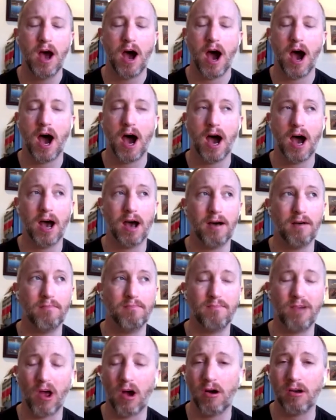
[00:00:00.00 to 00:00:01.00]

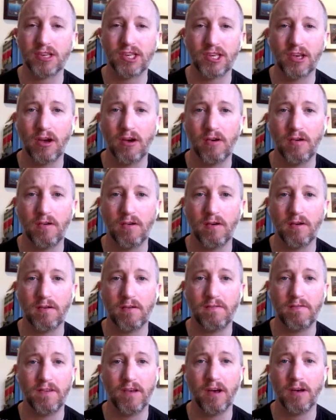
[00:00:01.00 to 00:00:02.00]
But also
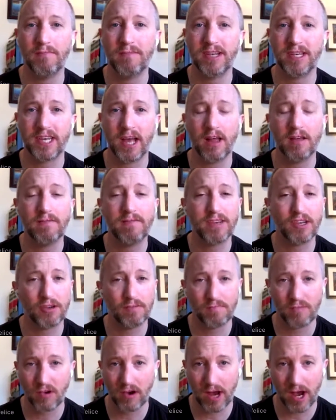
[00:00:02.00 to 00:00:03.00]
film and television
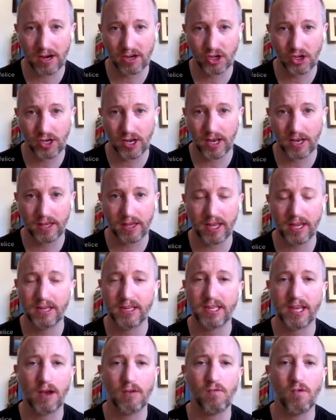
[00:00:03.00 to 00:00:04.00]
production, things
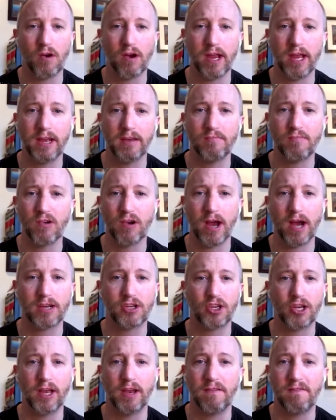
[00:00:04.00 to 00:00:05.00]
that were in
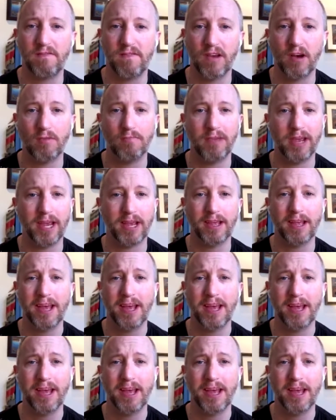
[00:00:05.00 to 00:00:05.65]
production, filming.